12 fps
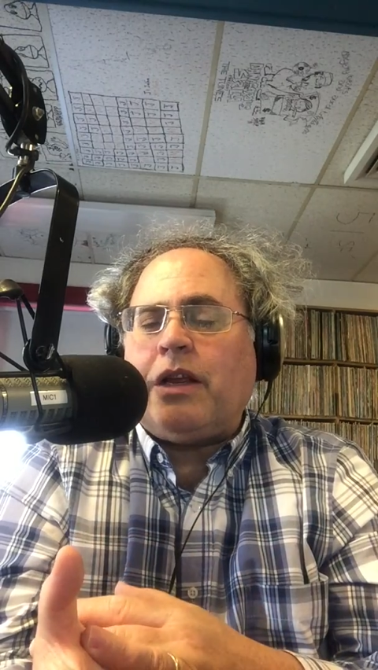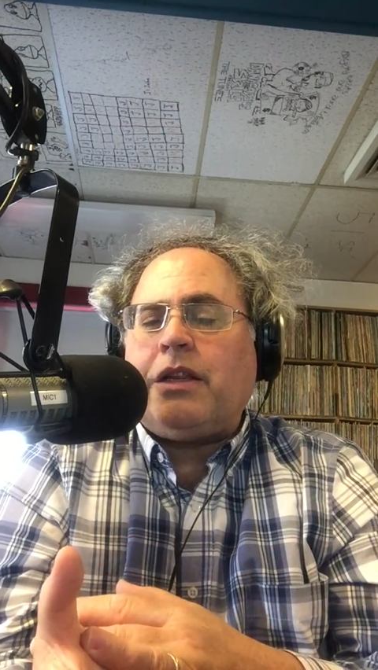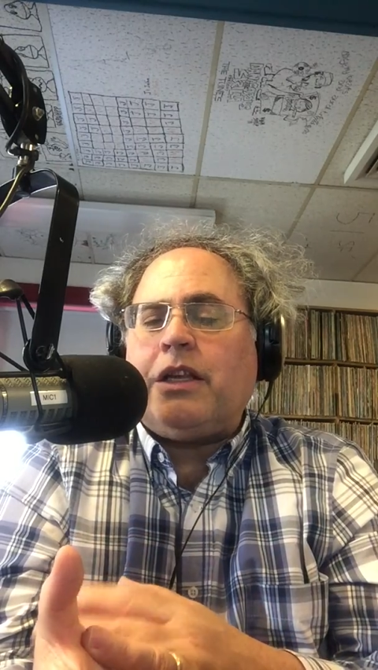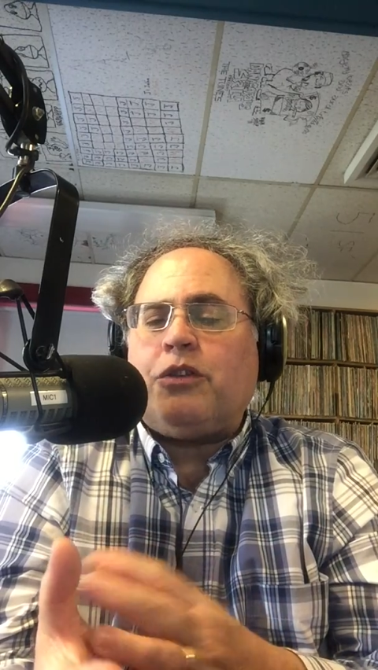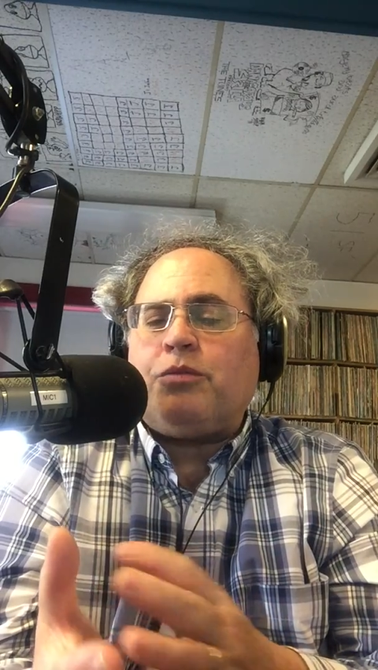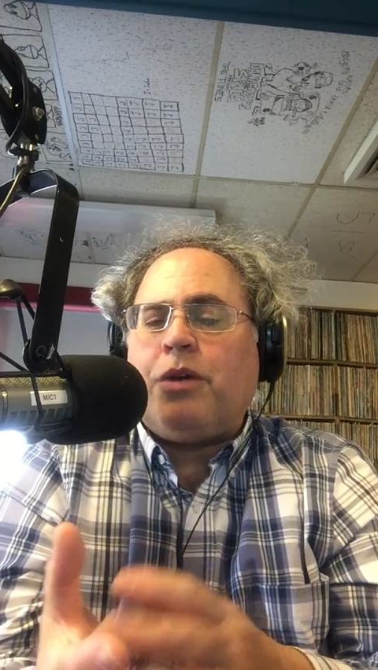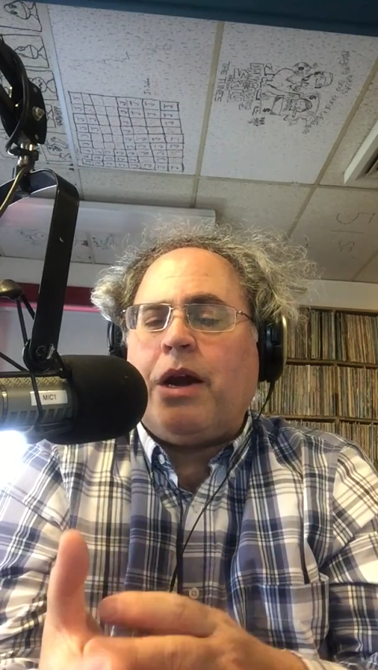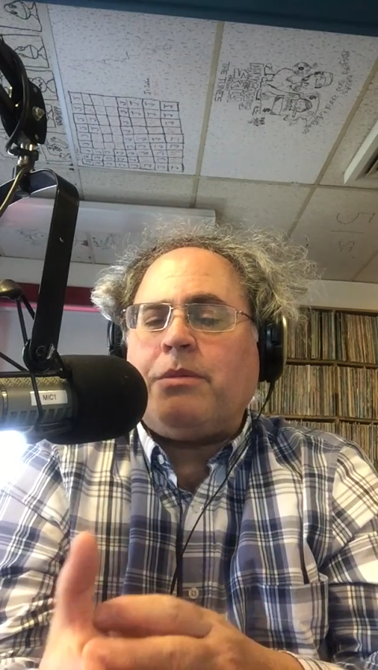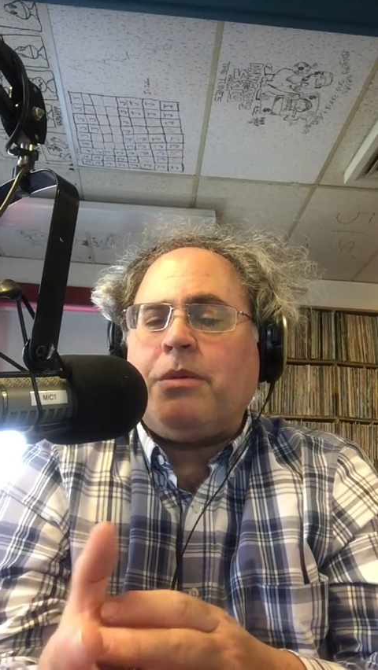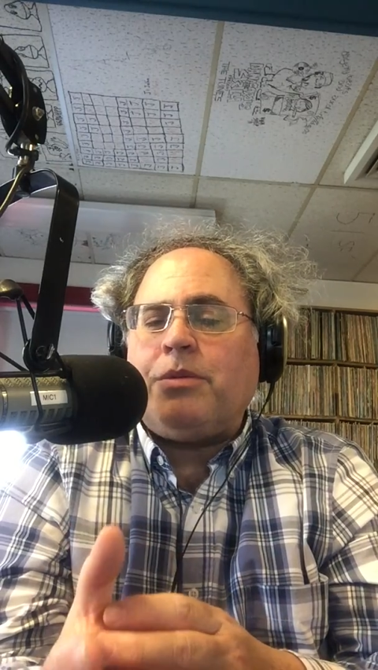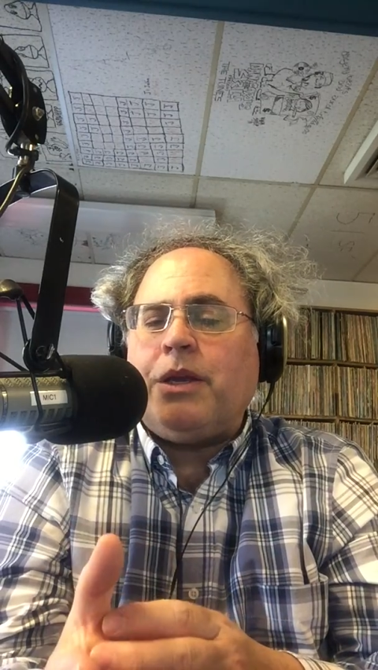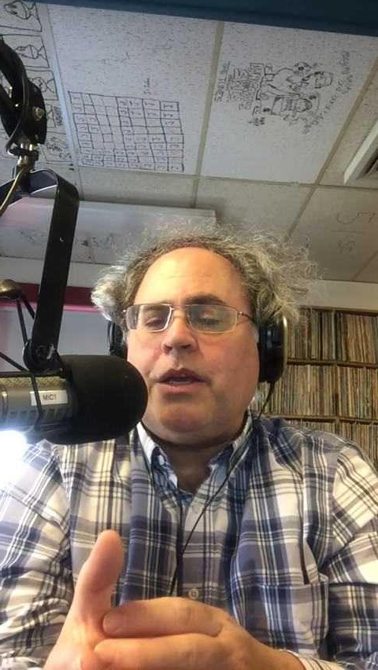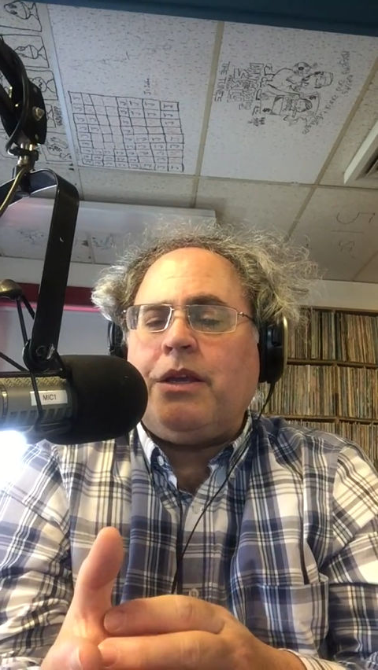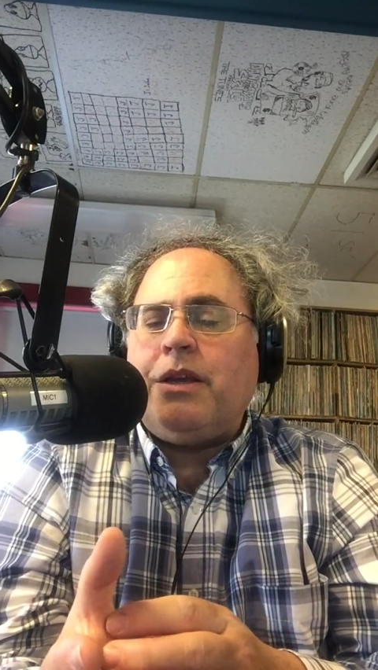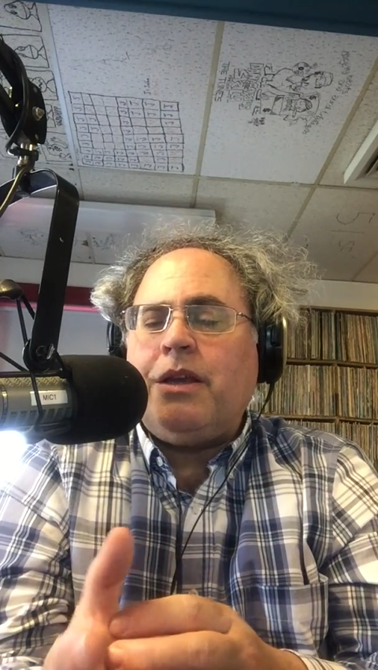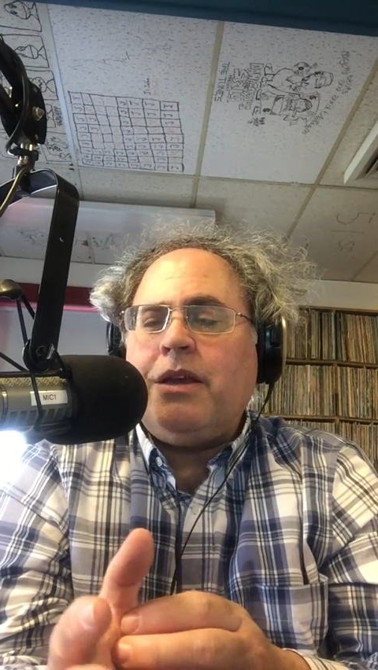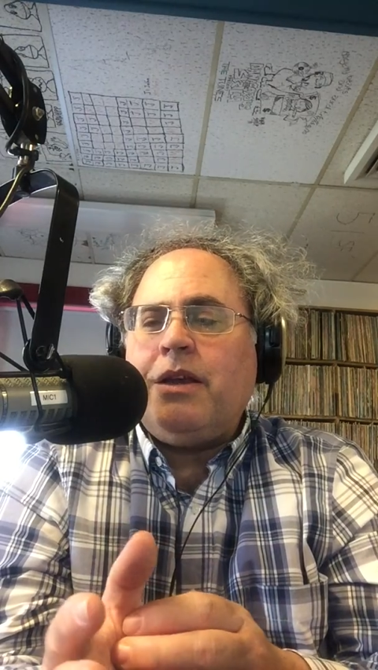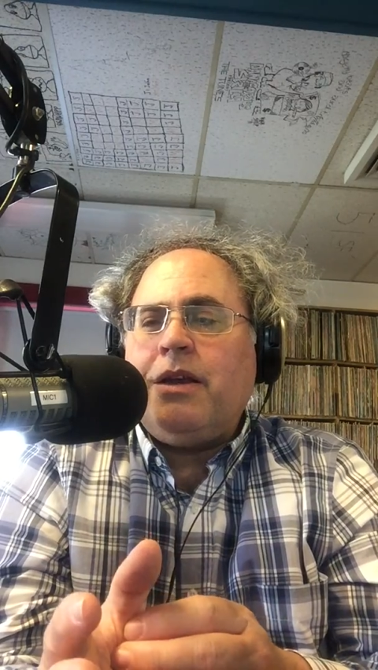I think it's probably
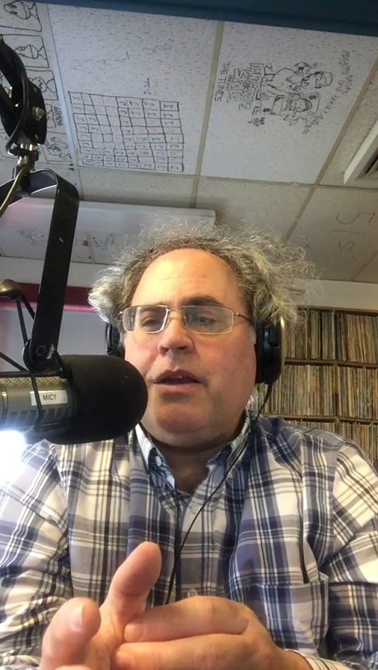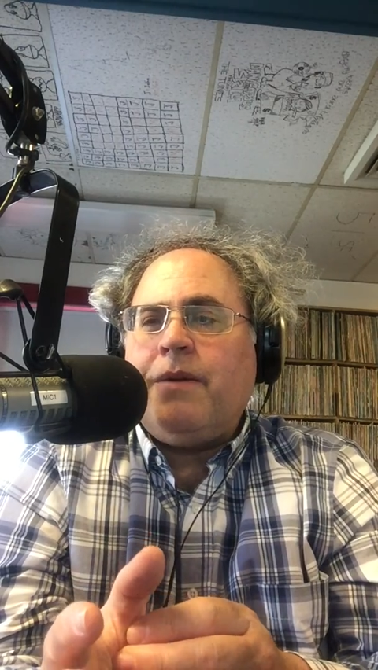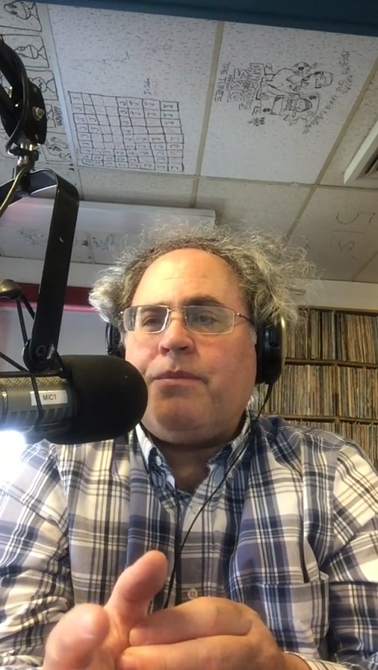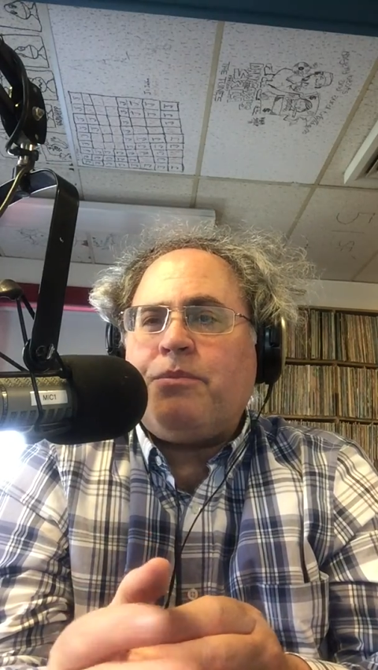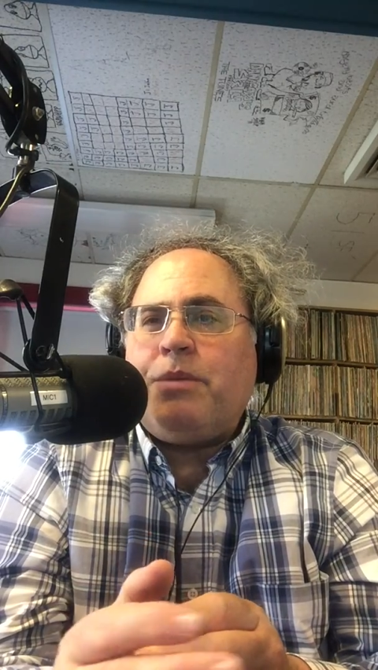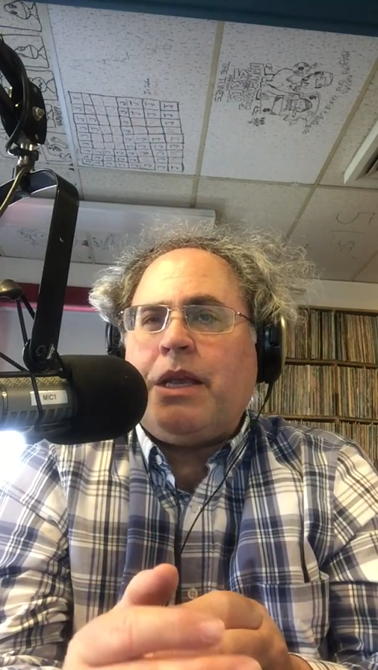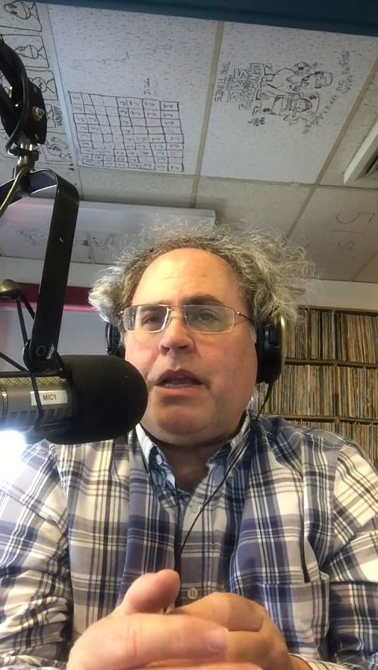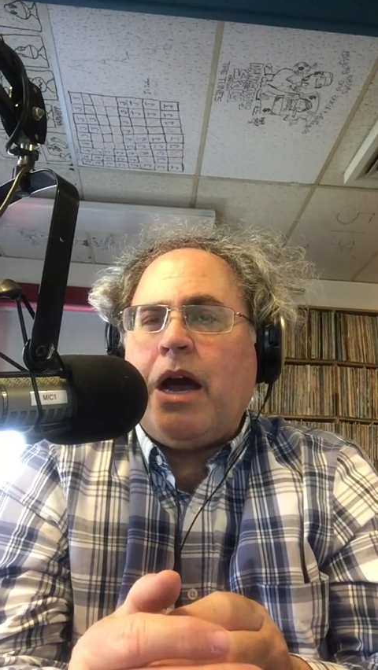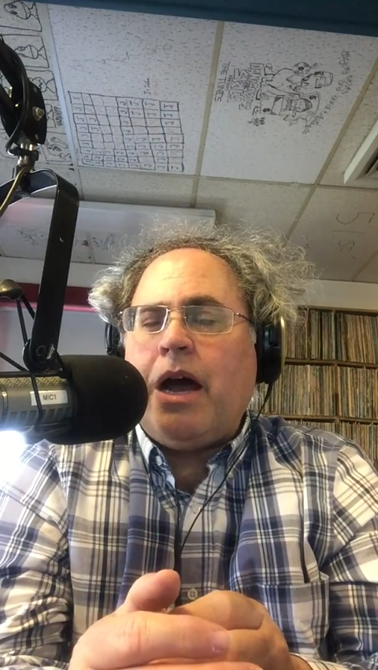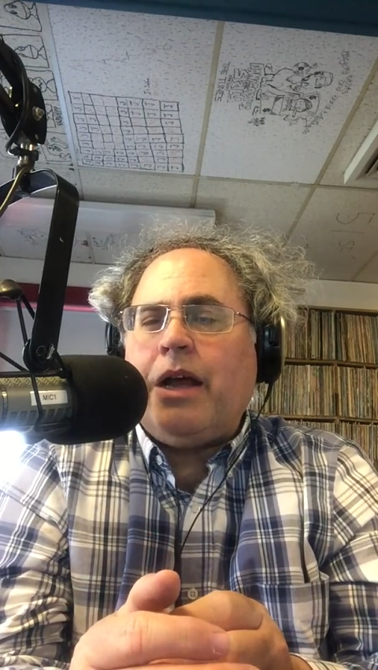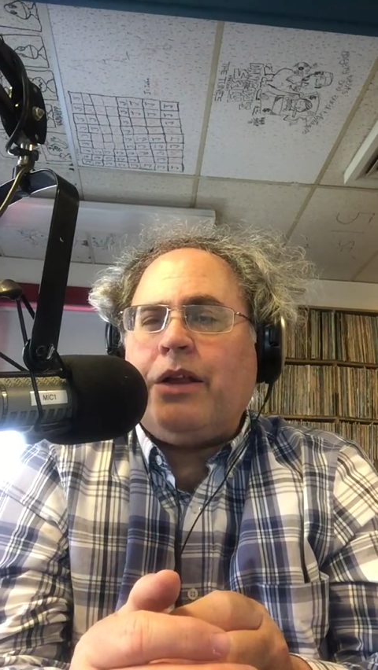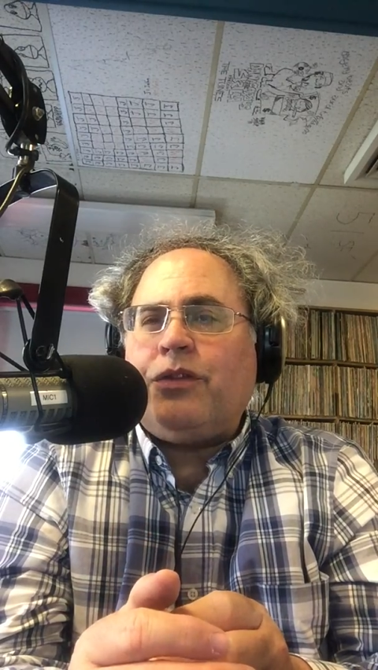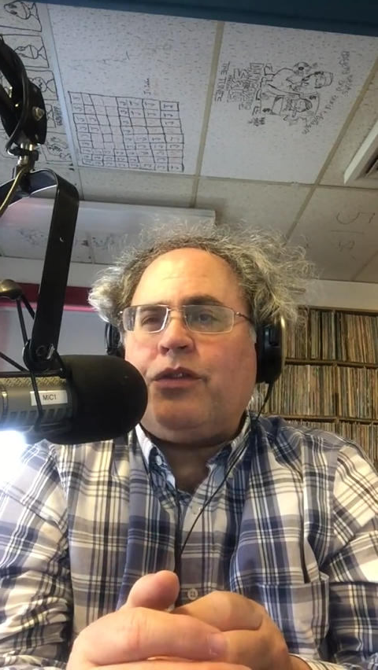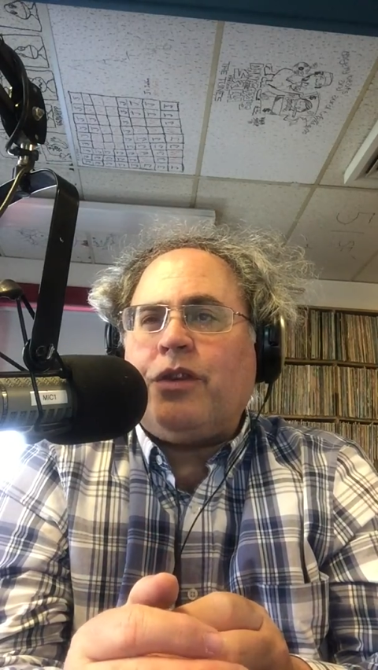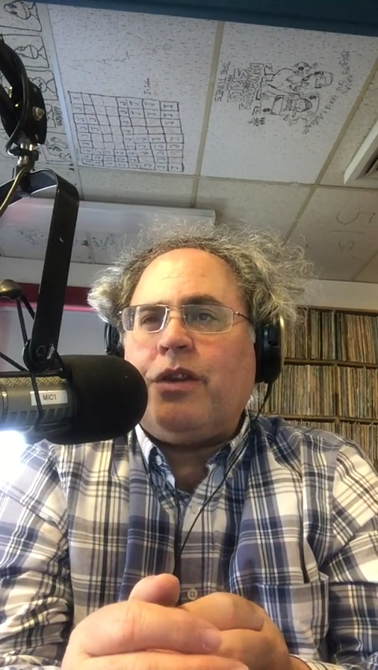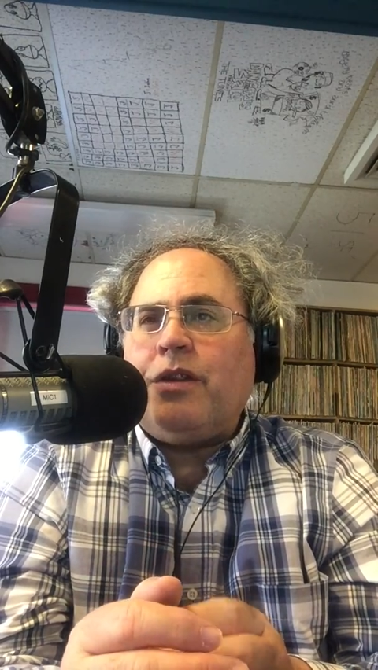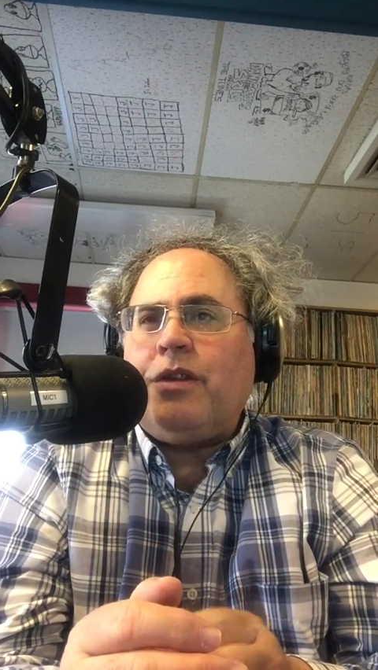because